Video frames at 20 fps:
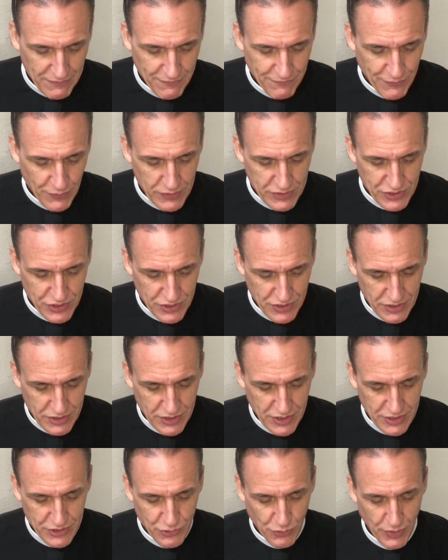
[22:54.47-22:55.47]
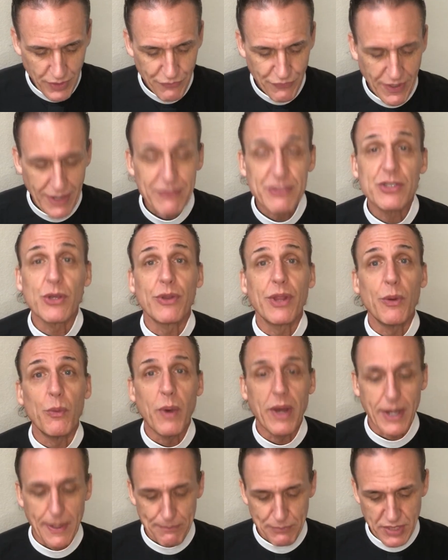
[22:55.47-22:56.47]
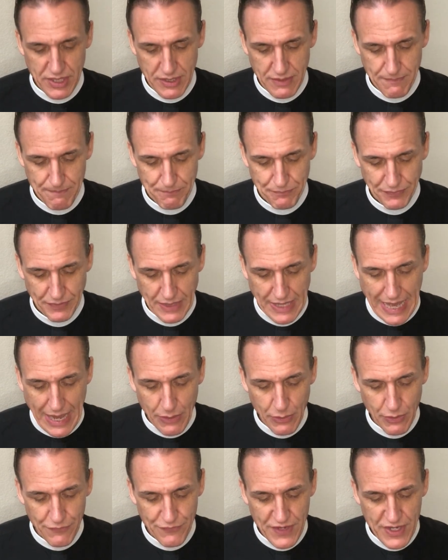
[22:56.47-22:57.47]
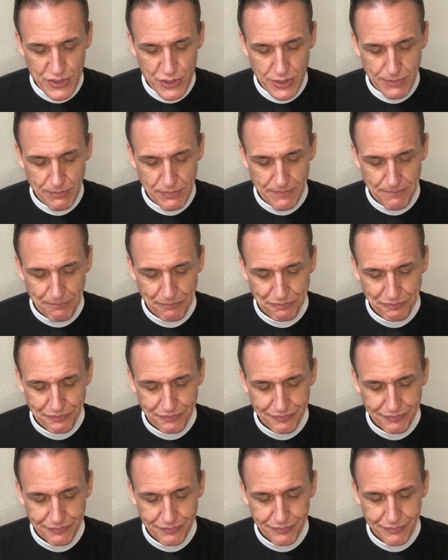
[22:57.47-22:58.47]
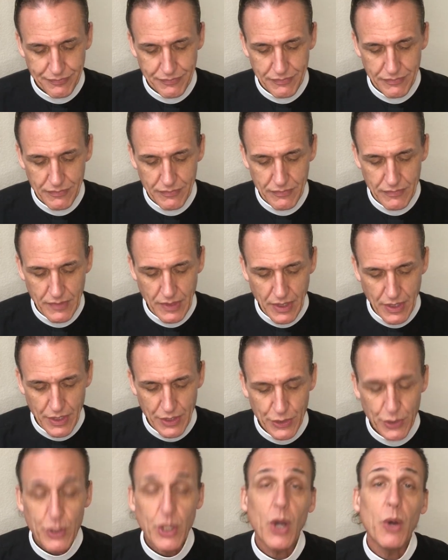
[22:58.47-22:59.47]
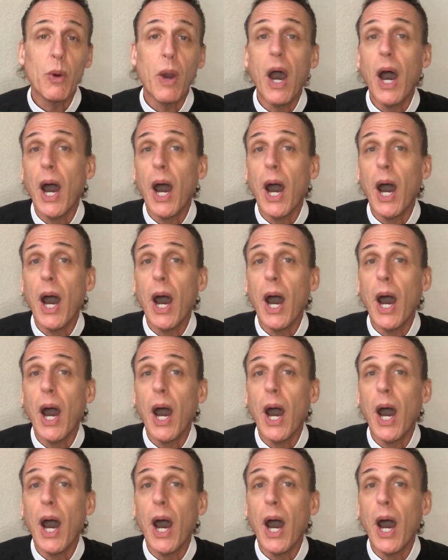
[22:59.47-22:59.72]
Verse uh, 25. So they went up to out of Egypt. You go